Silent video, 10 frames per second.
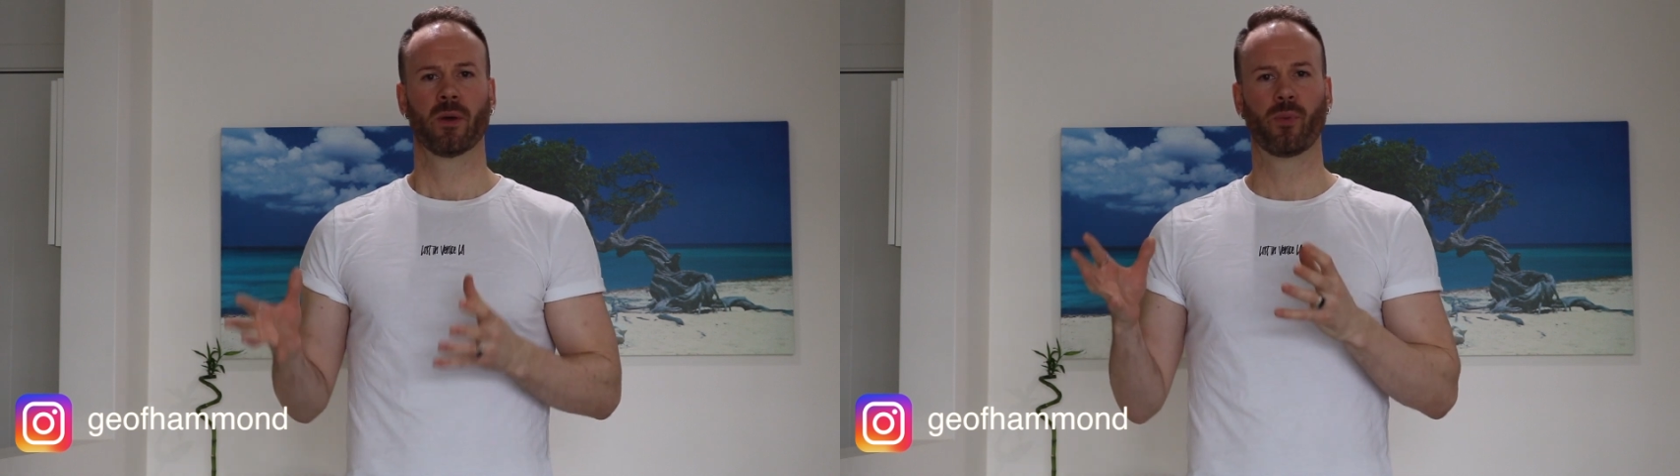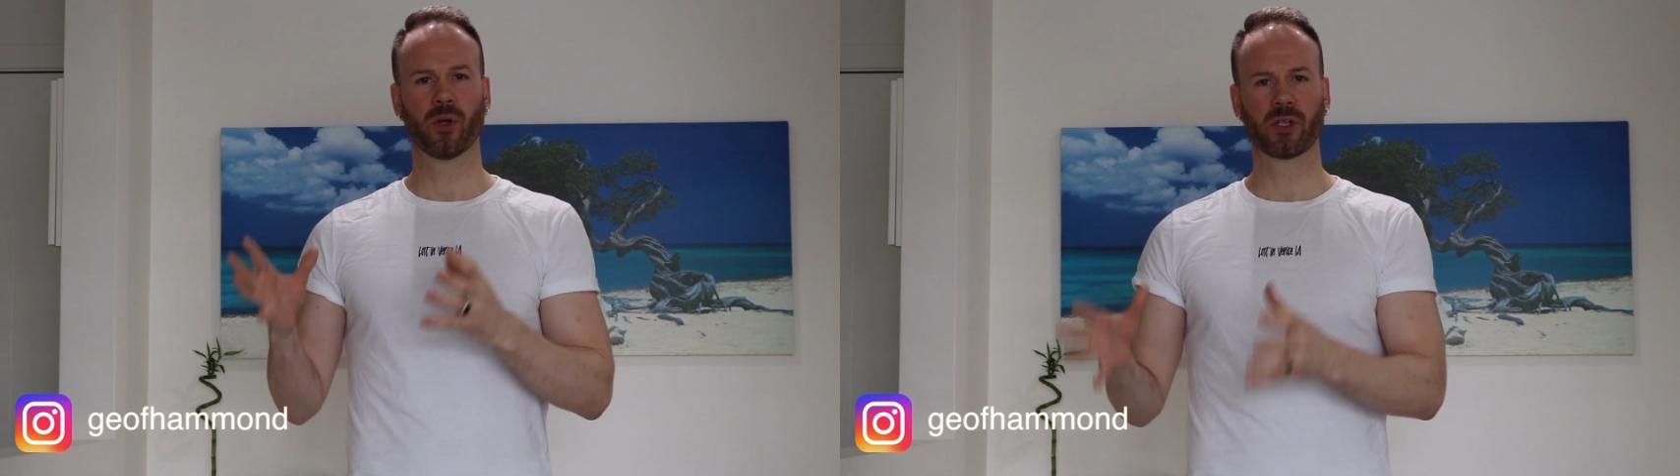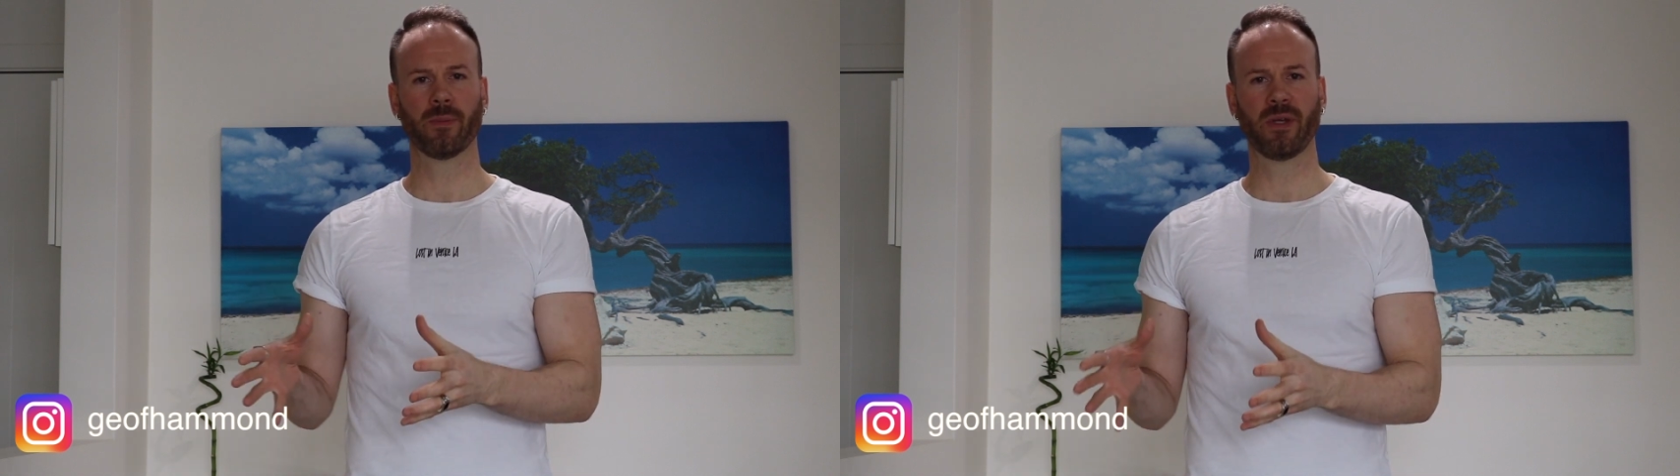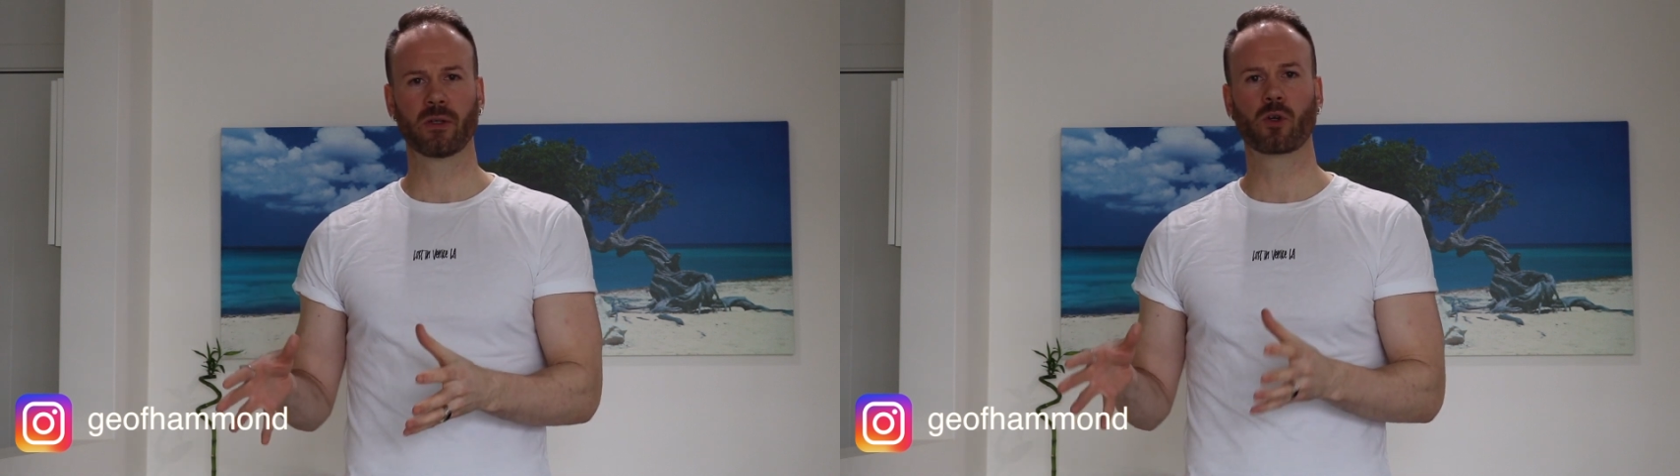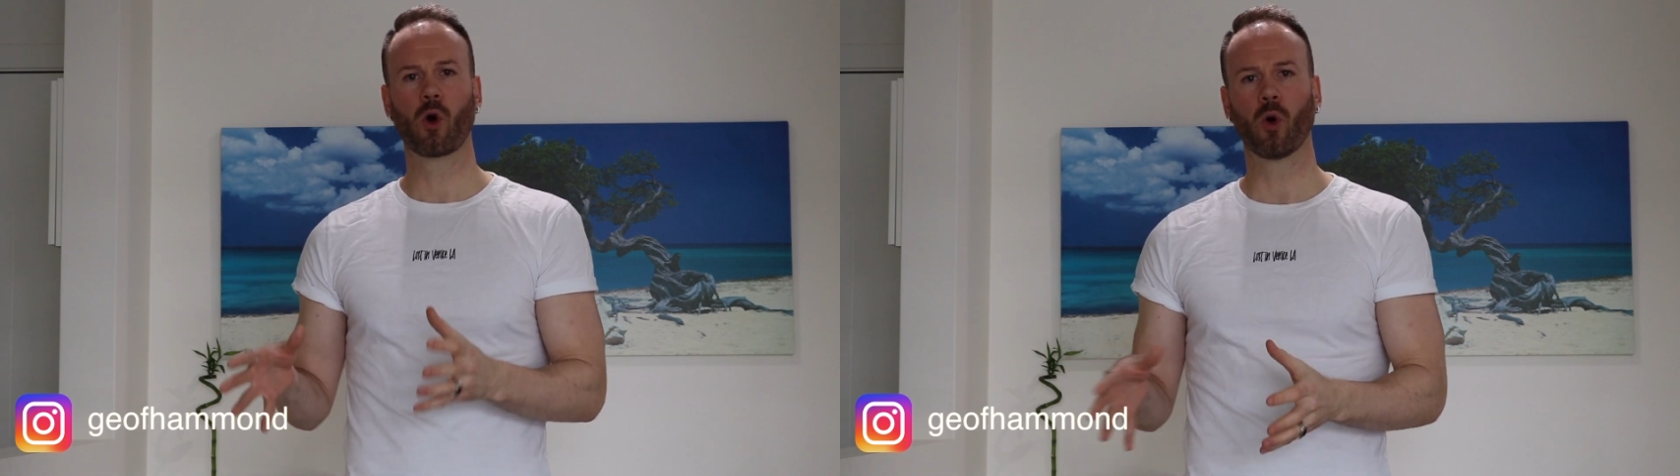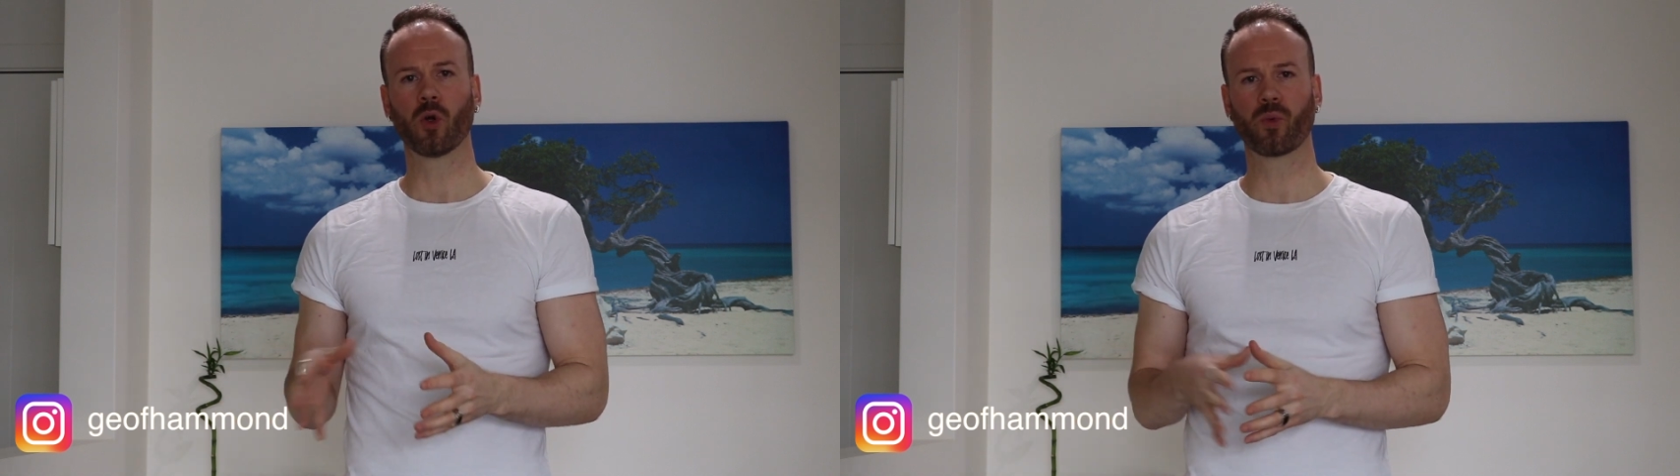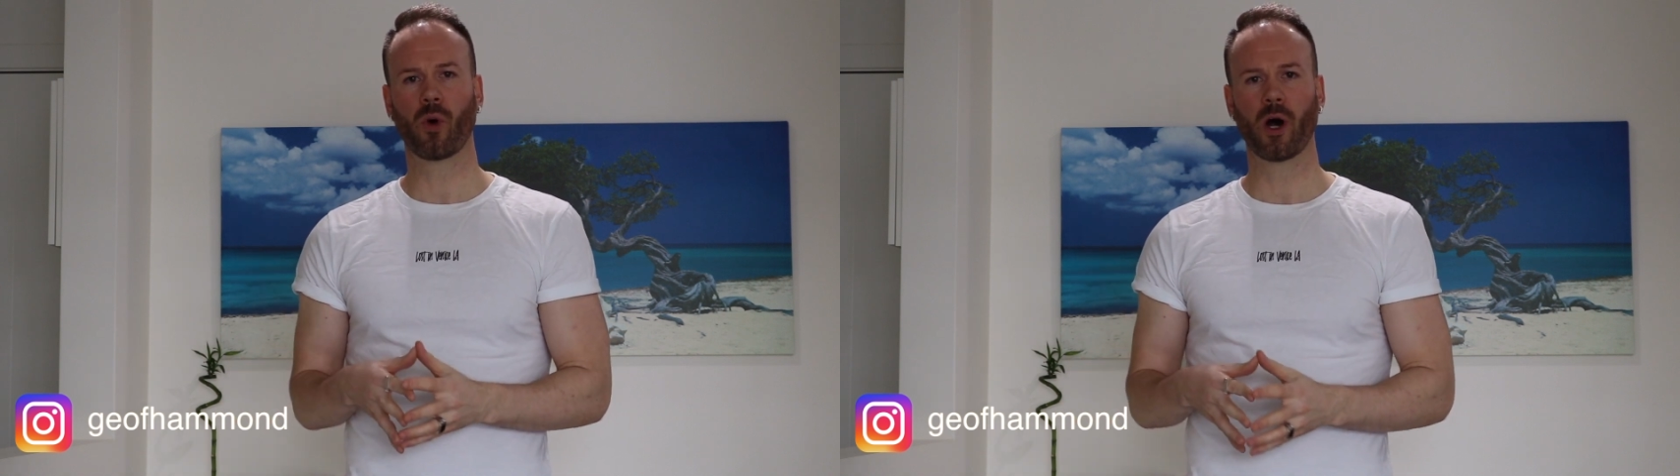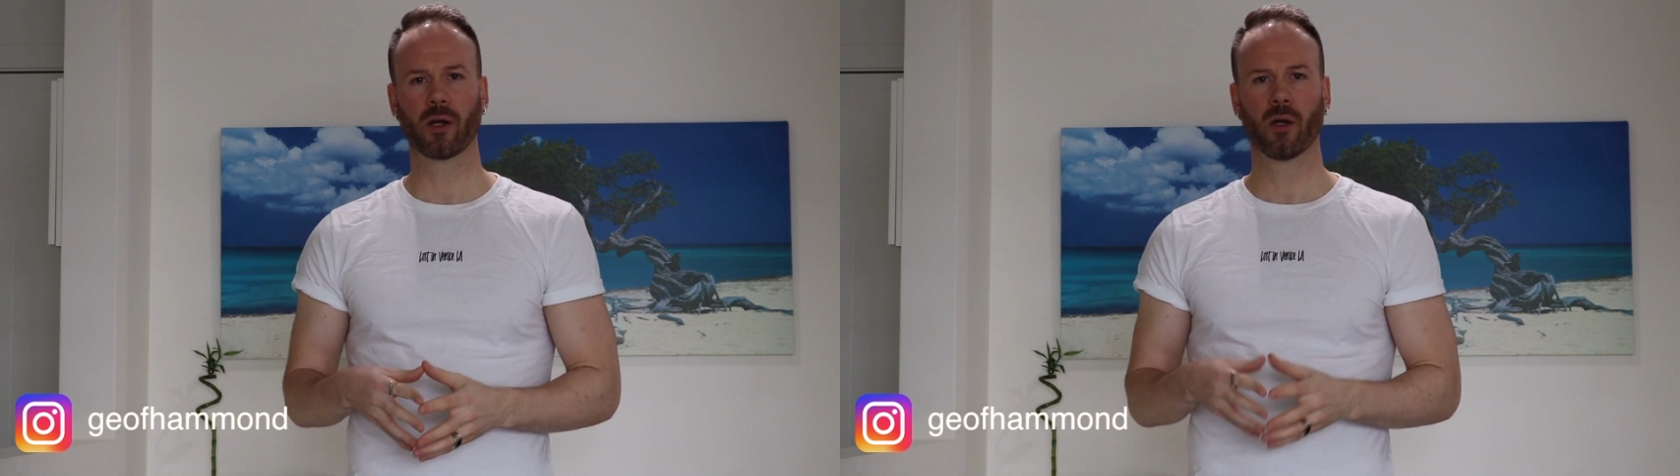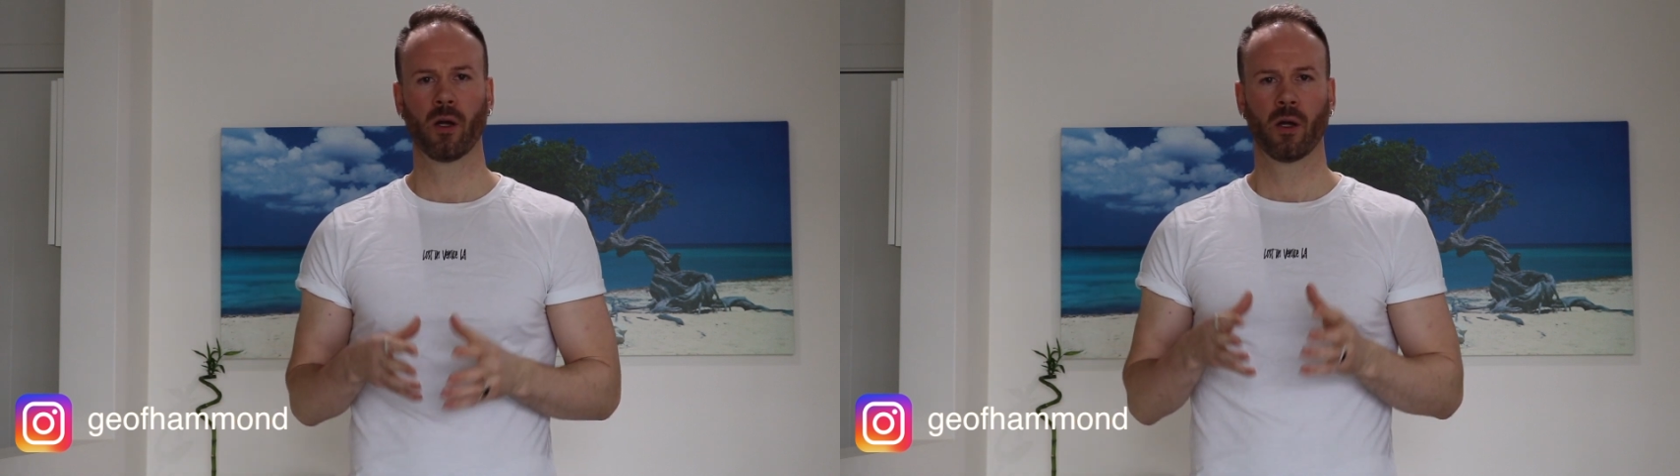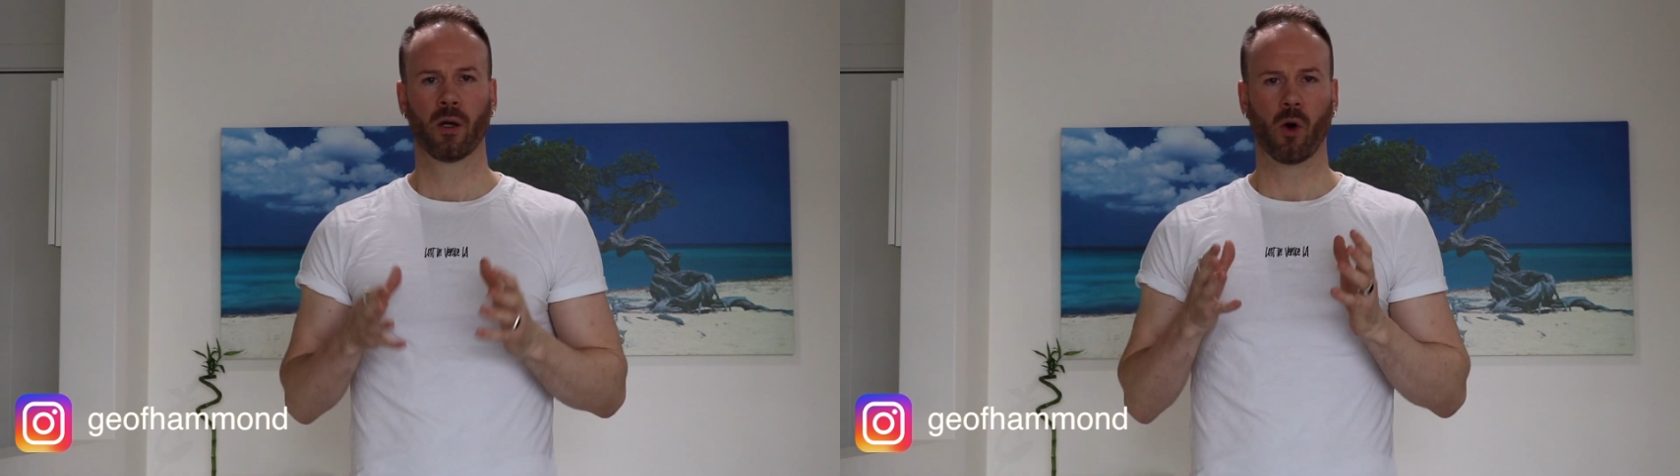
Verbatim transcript: put them in cold water,